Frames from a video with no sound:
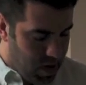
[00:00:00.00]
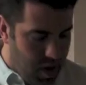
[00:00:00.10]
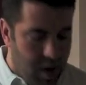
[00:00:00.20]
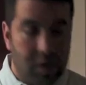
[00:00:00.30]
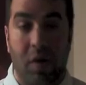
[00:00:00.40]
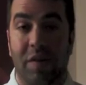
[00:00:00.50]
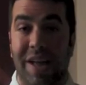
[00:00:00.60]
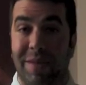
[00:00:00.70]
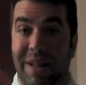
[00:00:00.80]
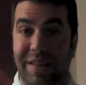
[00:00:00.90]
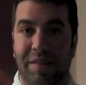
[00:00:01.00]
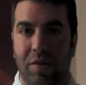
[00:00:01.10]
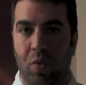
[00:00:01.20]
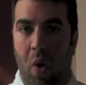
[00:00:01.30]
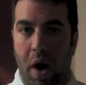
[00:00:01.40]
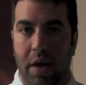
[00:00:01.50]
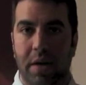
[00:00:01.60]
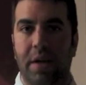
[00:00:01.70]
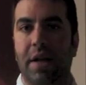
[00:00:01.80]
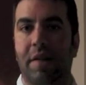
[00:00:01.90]
So it's time to at least do one
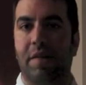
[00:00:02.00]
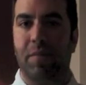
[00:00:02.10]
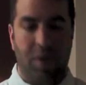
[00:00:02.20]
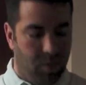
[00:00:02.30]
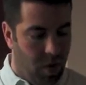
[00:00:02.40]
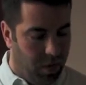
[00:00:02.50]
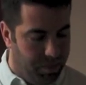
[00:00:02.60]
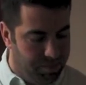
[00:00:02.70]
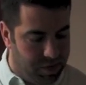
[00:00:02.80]
and get something rolling.